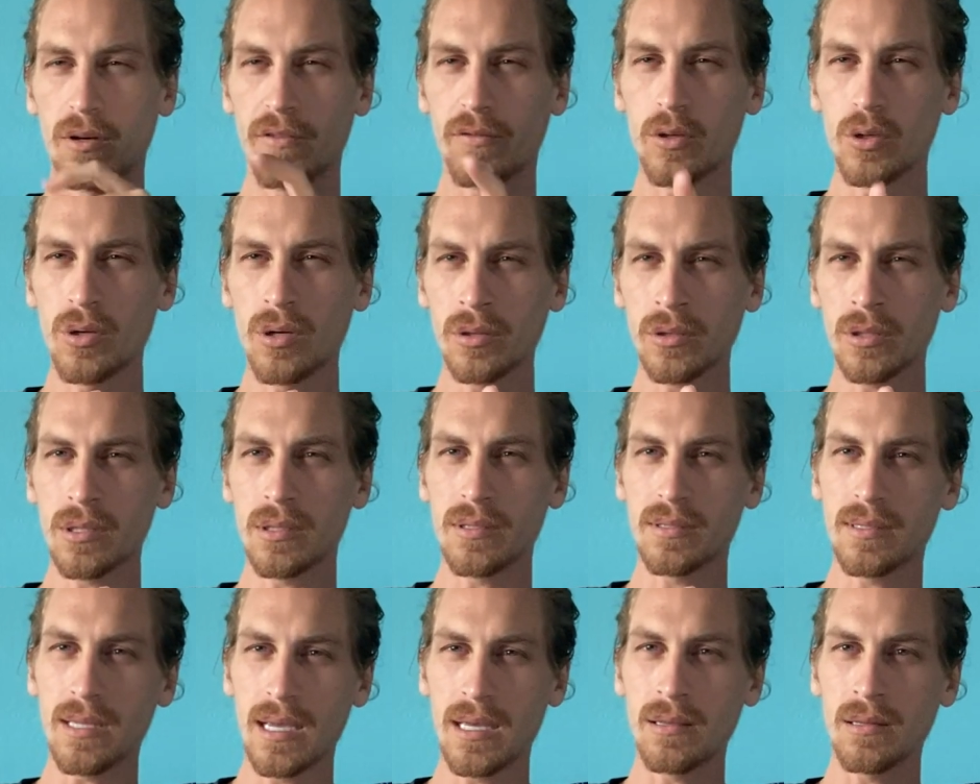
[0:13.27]
If you don't
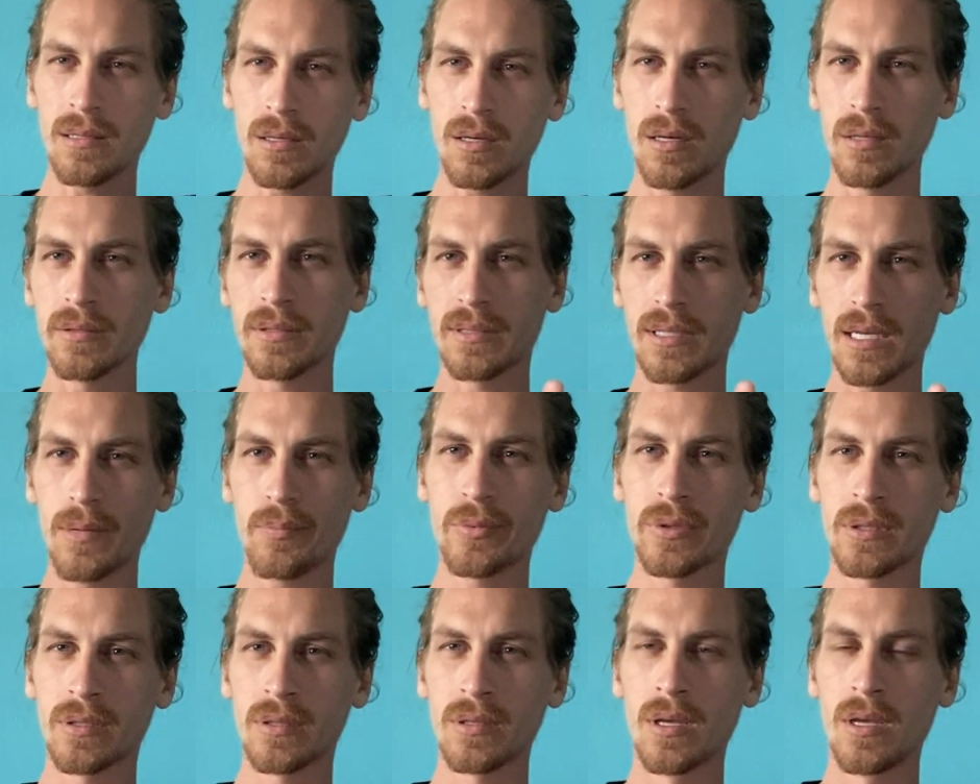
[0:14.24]
understand the
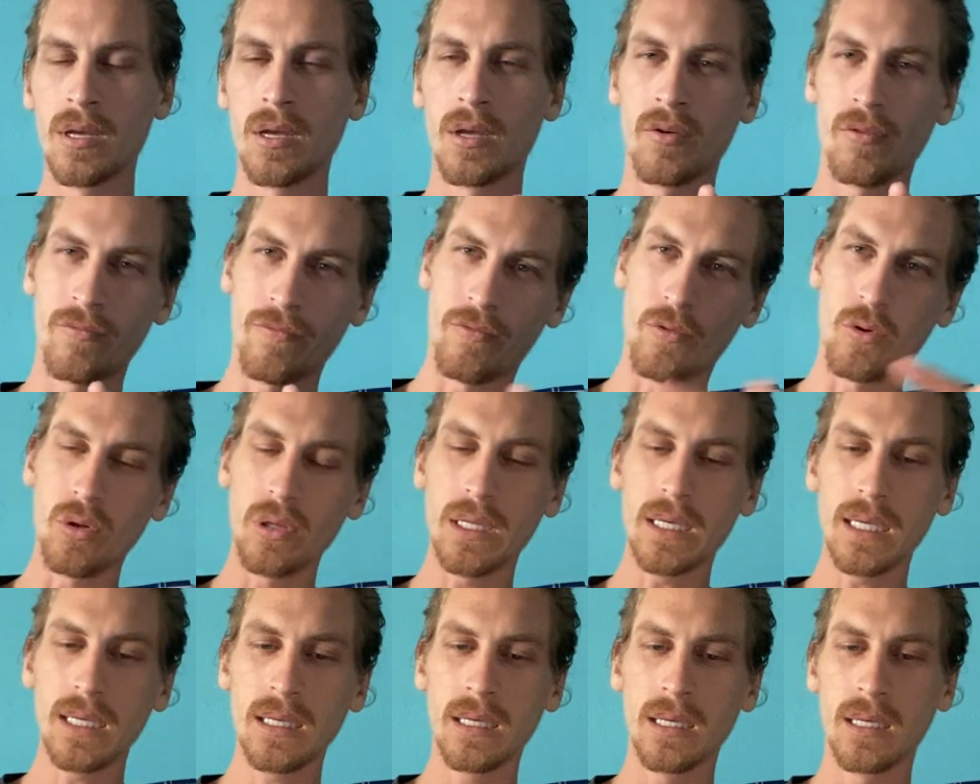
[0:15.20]
concepts
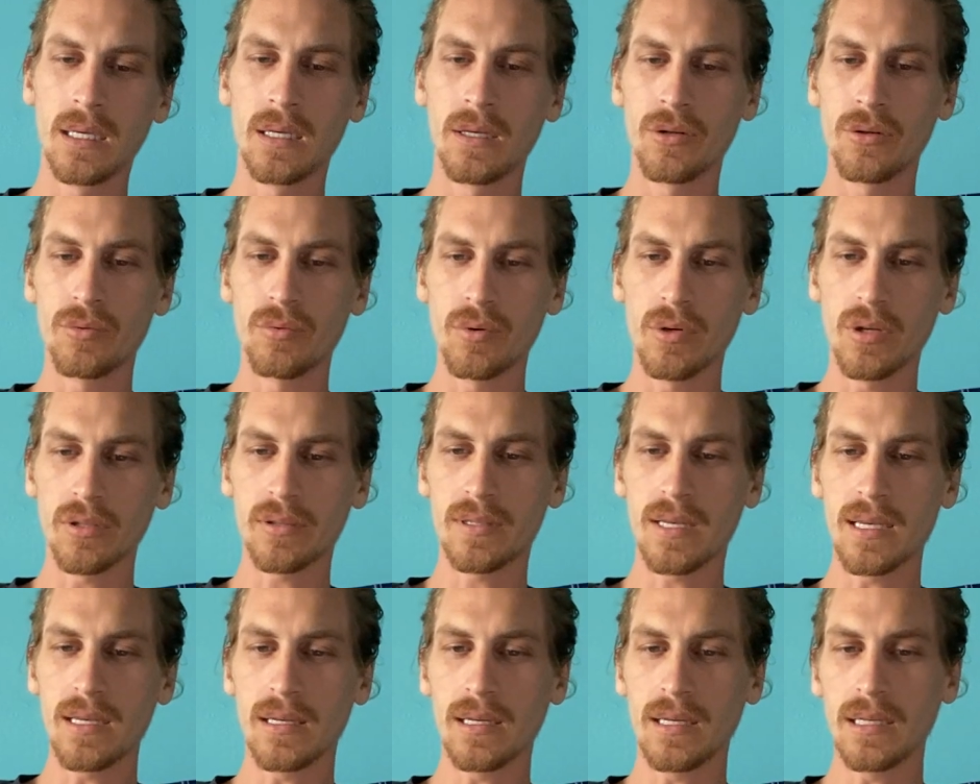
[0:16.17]
fully, do not
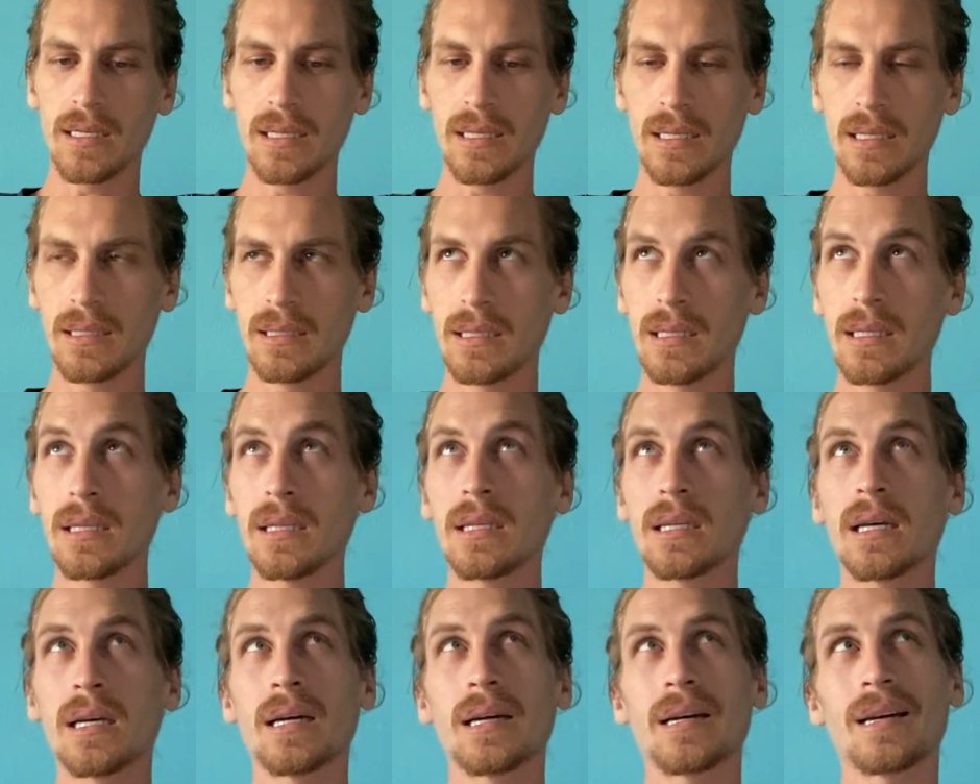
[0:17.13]
take any
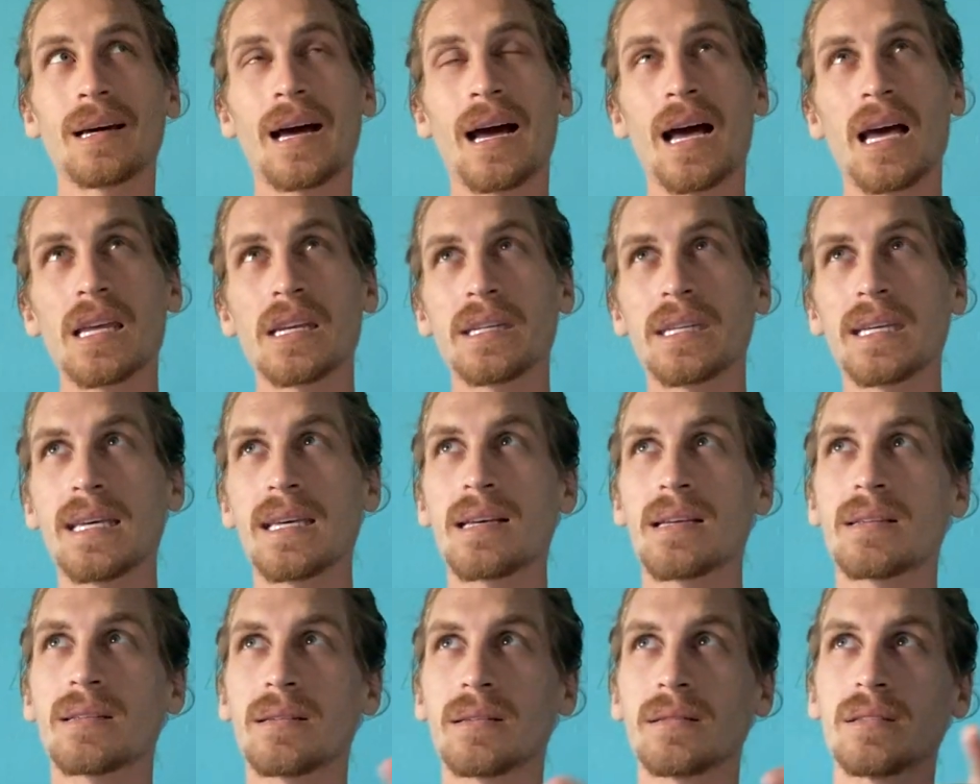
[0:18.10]

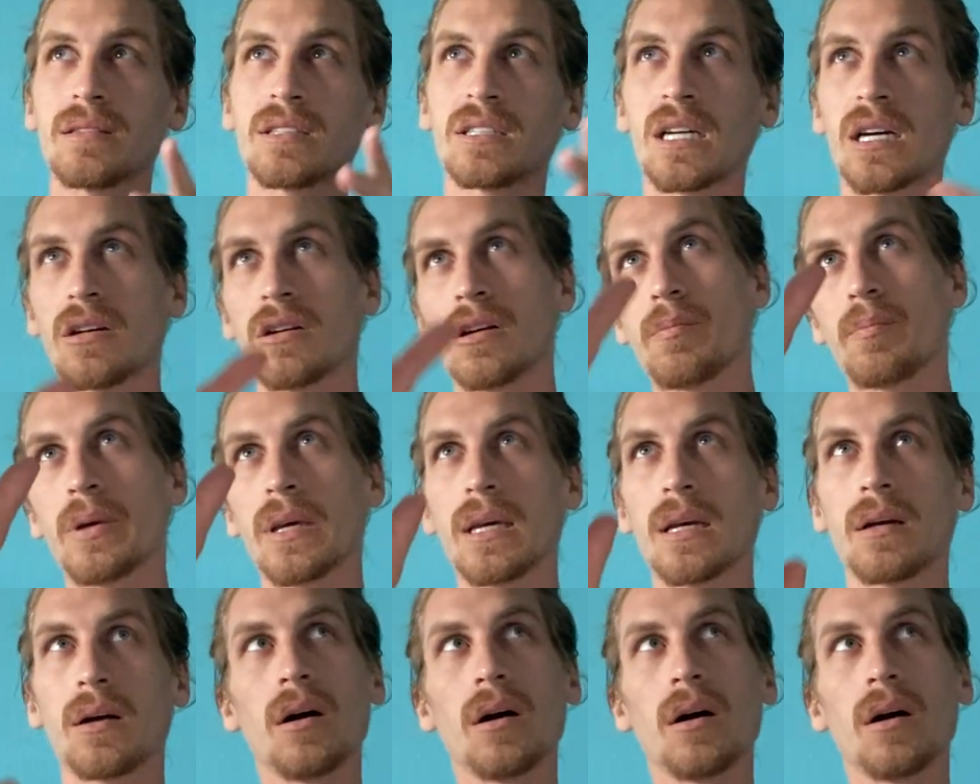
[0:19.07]
ideas and cherry pick.